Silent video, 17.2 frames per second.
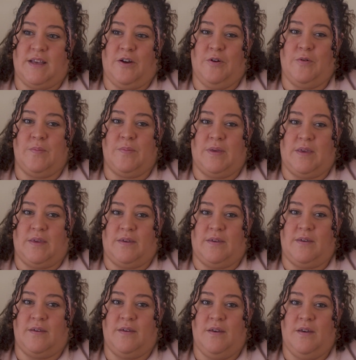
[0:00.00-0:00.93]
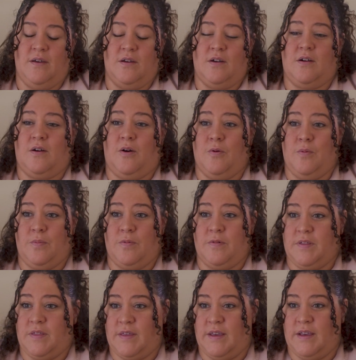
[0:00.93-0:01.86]
helped me cope
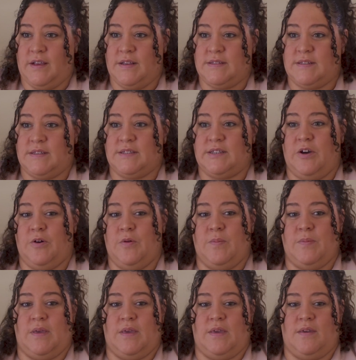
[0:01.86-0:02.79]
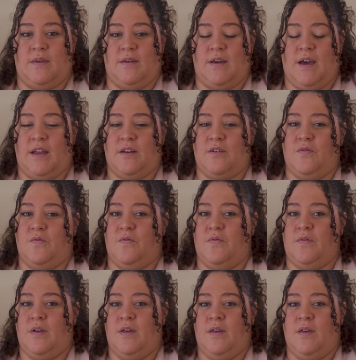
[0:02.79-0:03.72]
with things. It's helped me kind
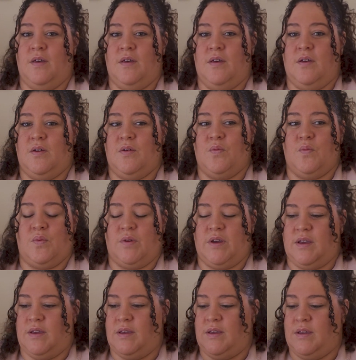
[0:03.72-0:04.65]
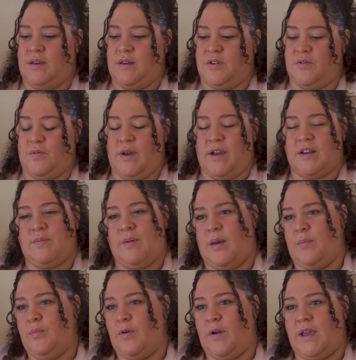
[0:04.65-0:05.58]
of redirect
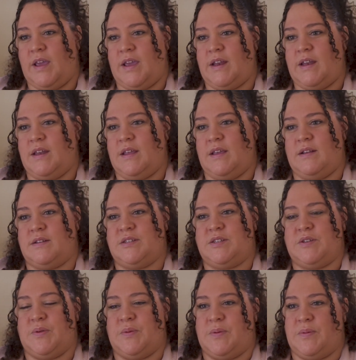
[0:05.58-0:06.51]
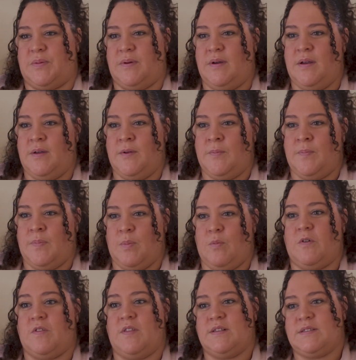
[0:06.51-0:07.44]
my brain into,
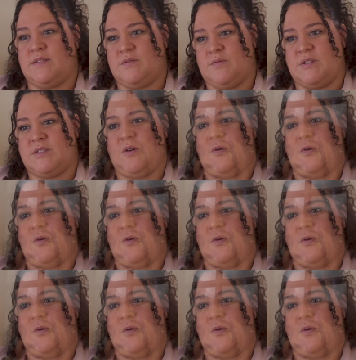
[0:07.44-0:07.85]
well, this is what's